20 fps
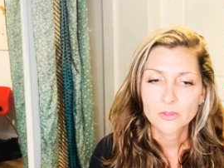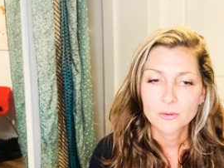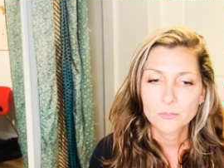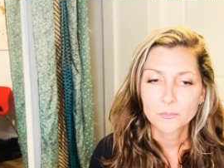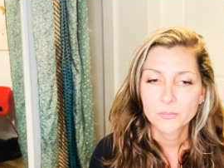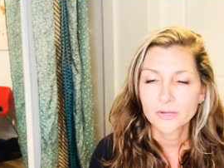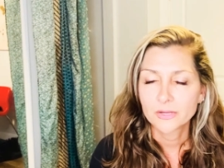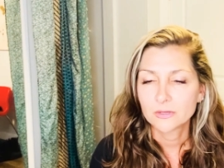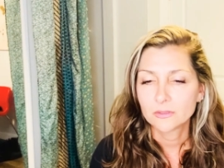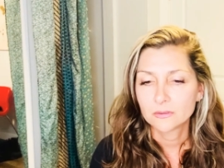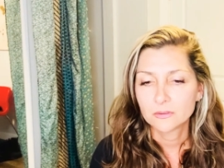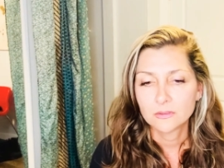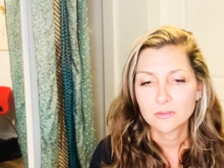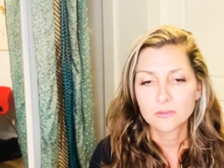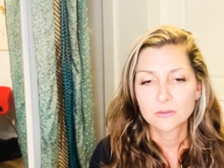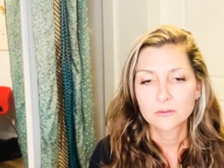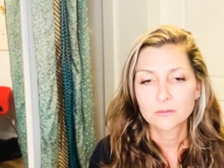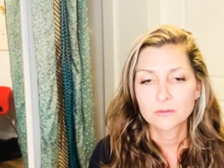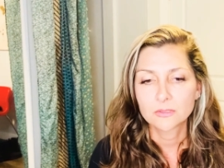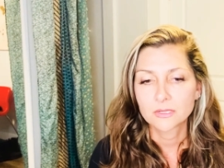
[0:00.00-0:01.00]

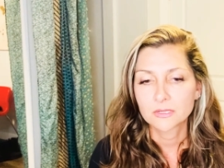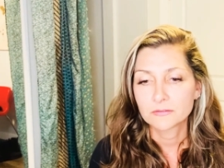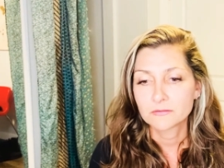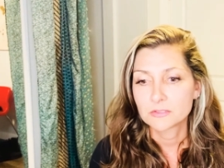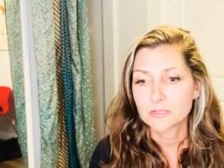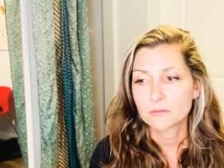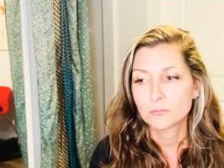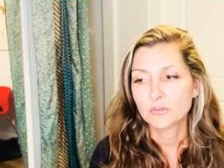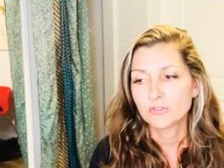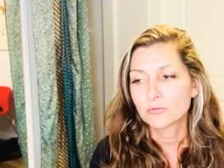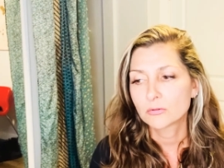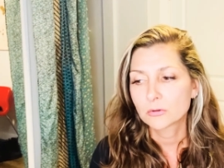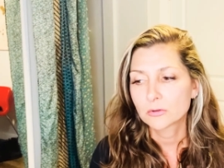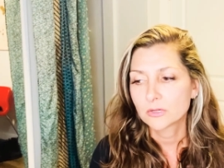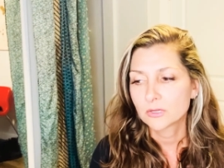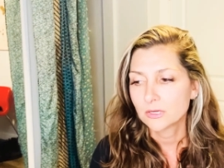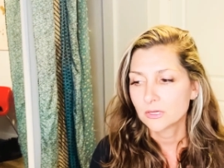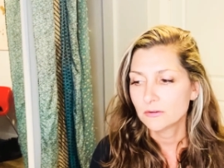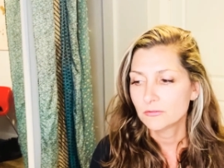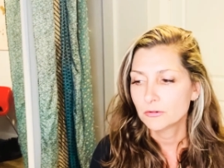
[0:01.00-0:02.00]
like I've said before,
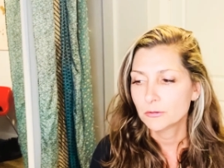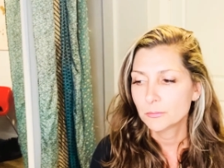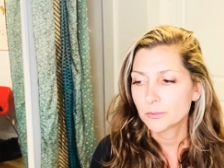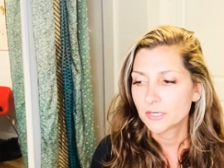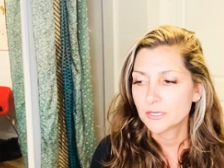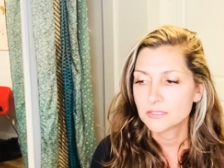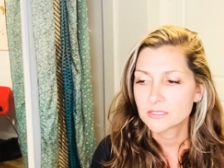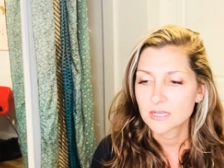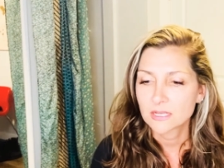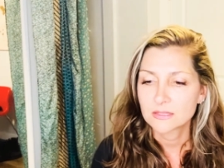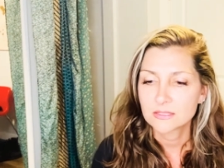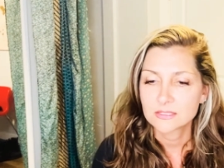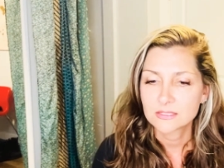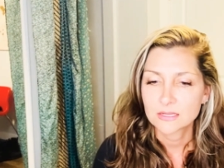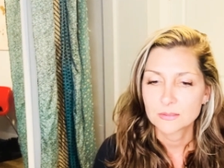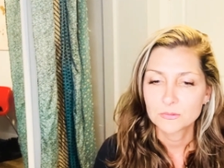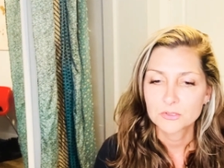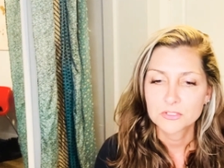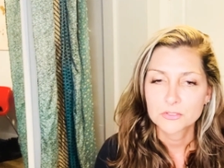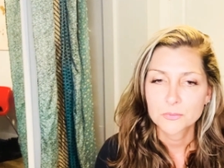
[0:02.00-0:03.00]
not everybody's had the
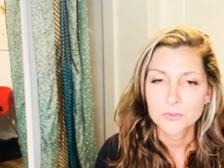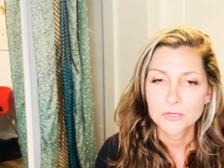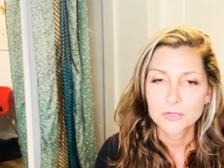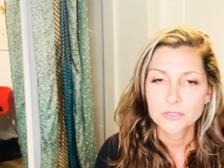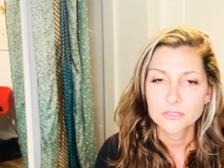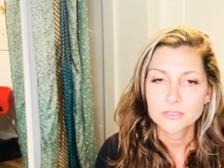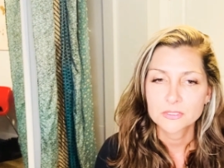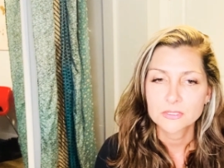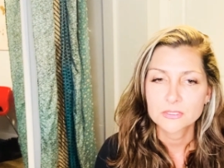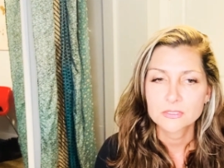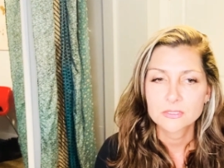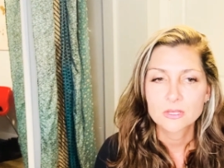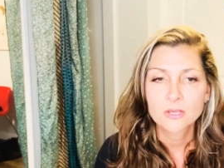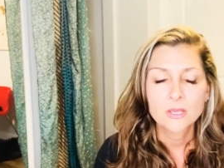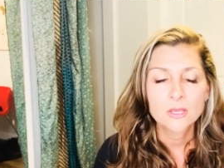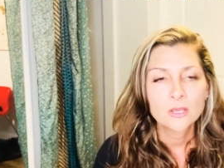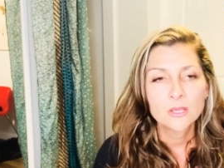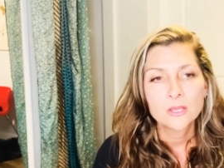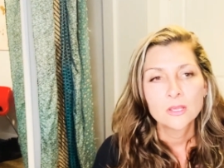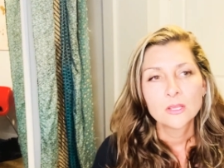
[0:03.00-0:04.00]
same experiences.
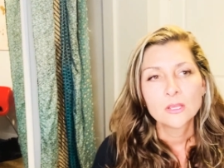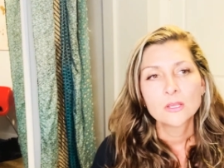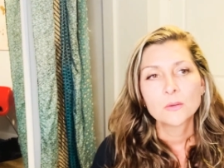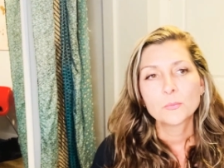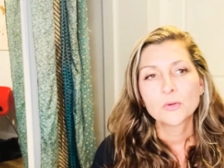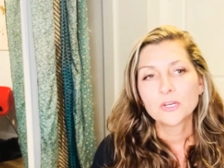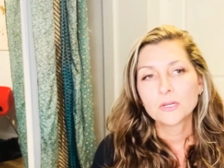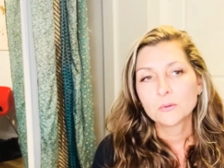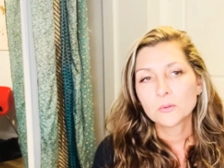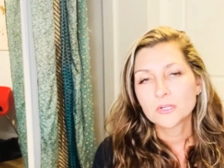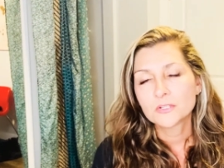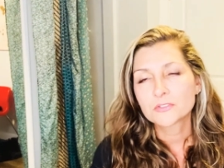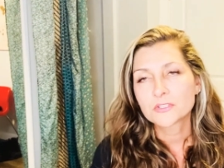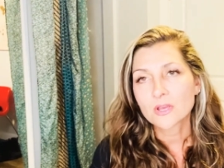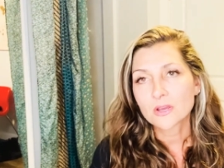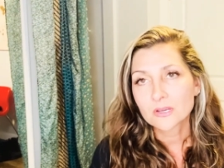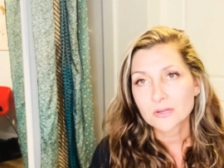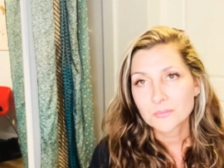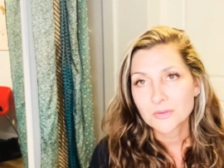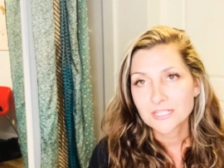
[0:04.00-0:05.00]
But anyway, I was
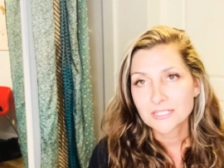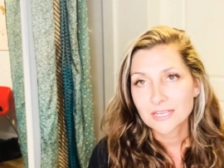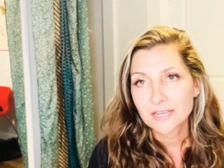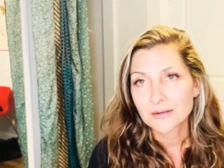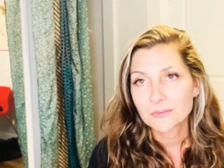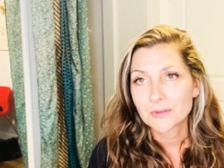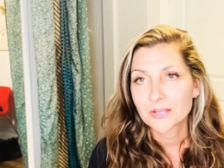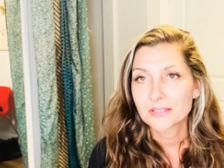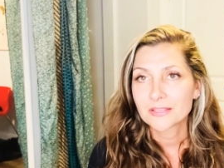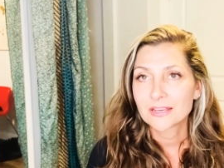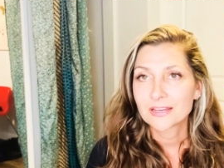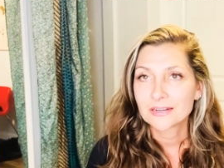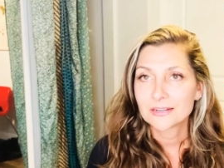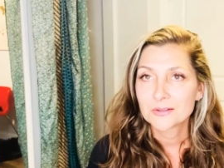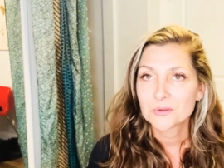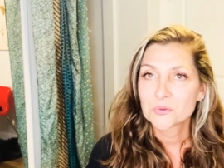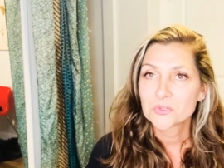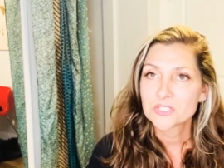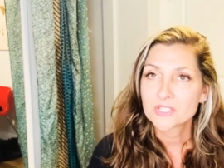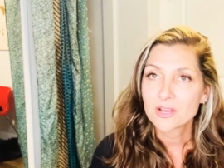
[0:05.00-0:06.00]
talking to my dad about that, and I
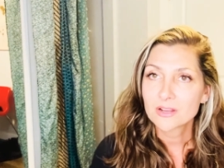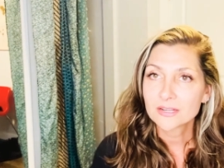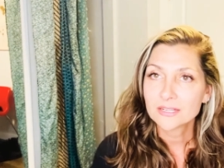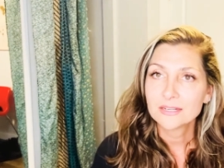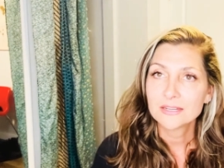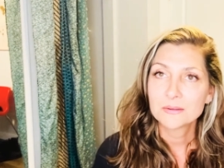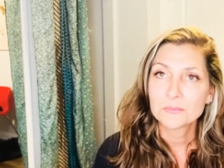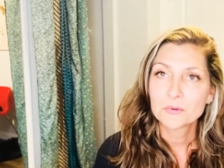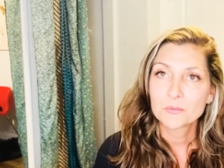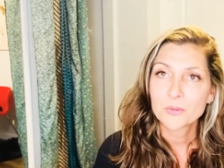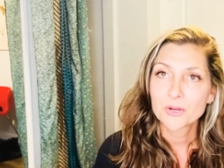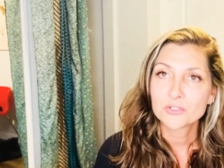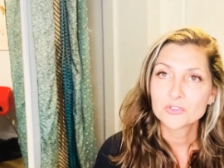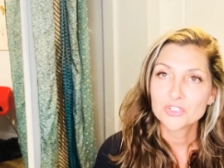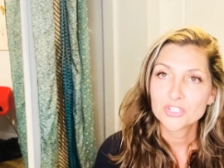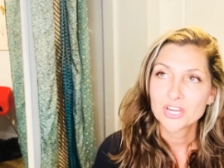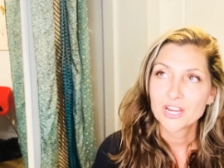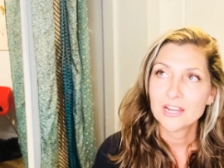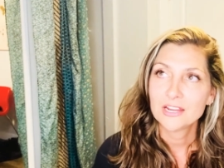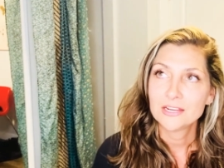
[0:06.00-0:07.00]
was talking to him about
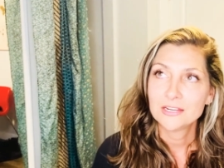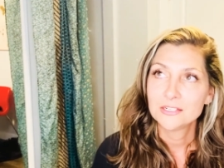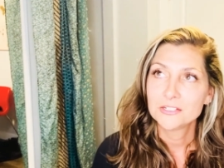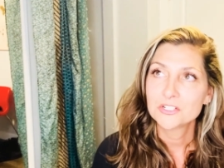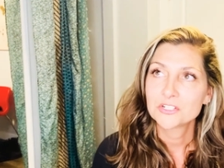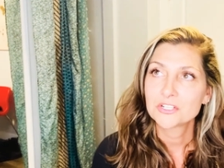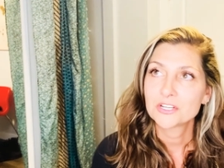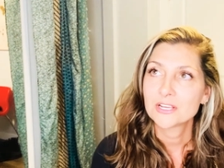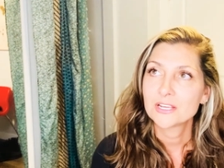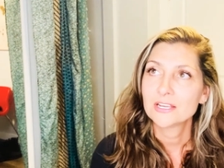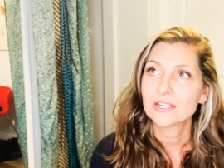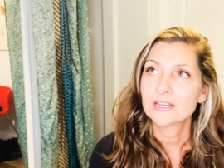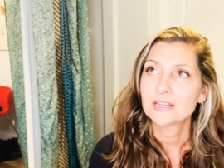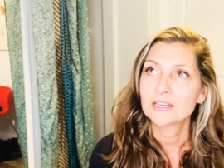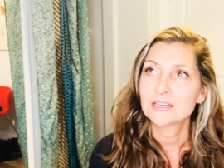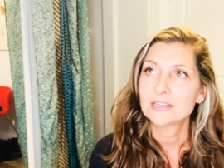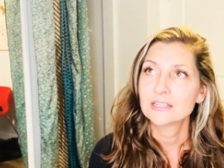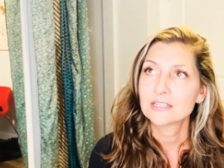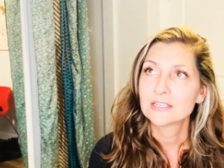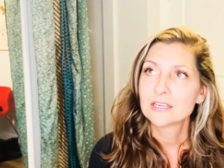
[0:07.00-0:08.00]
change,
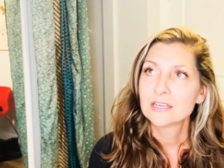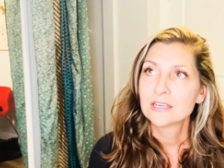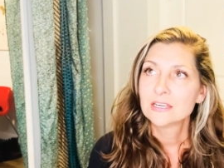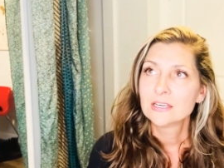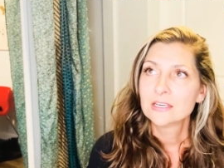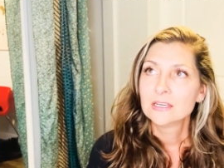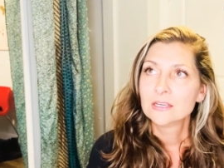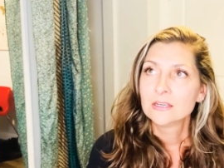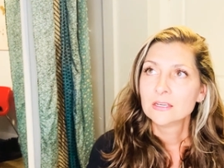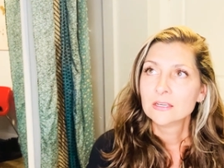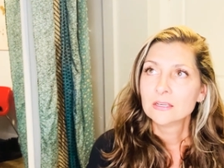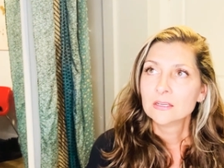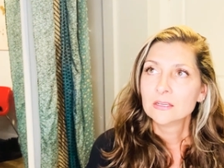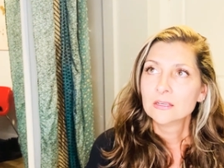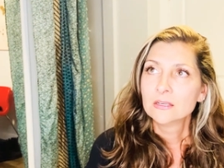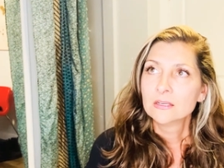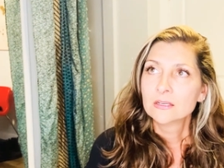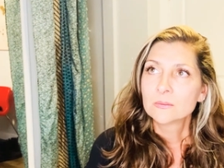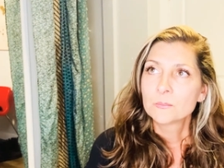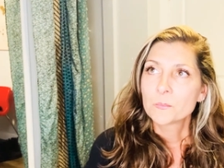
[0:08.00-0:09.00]
and
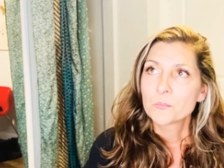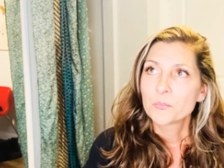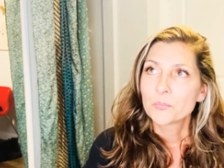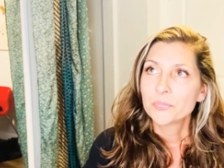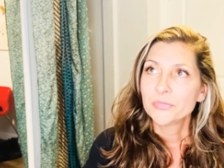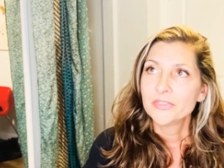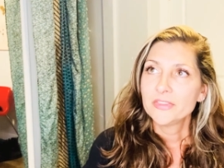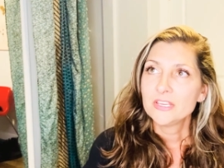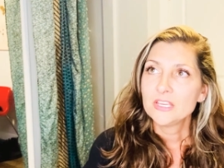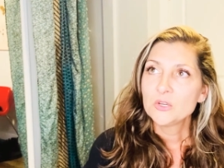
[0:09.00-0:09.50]
he